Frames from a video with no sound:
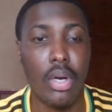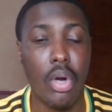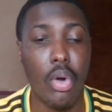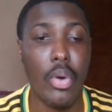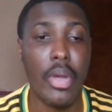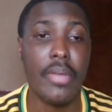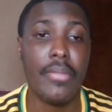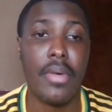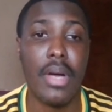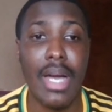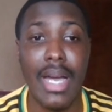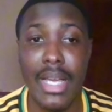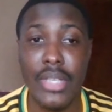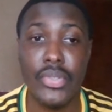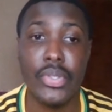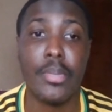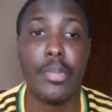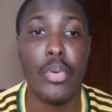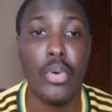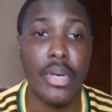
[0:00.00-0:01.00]
However,
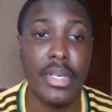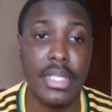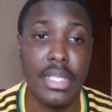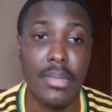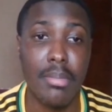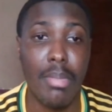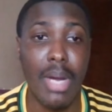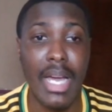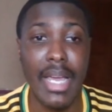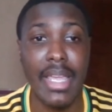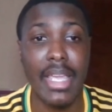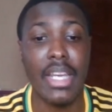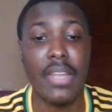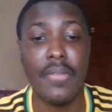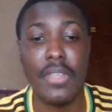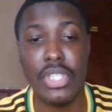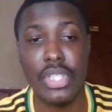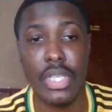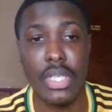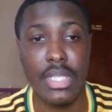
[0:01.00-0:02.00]
as reported by
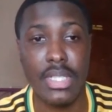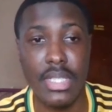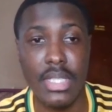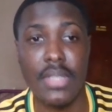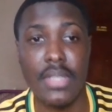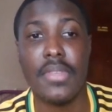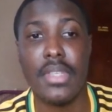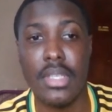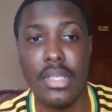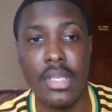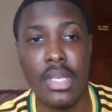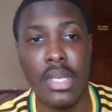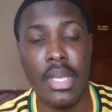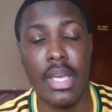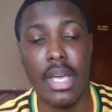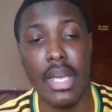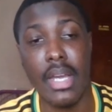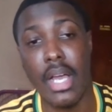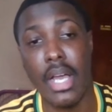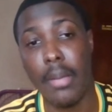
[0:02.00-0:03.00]
Edivision TV,
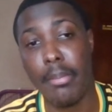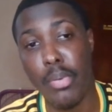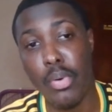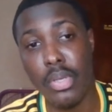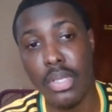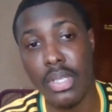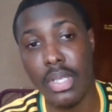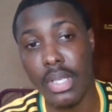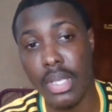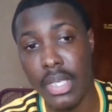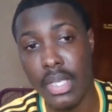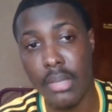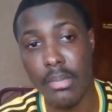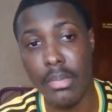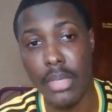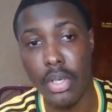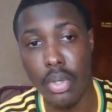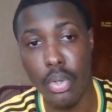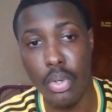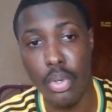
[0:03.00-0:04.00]
and I'll put the link
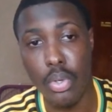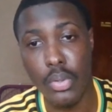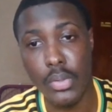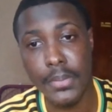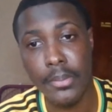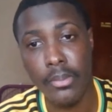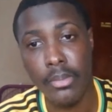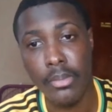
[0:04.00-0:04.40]
below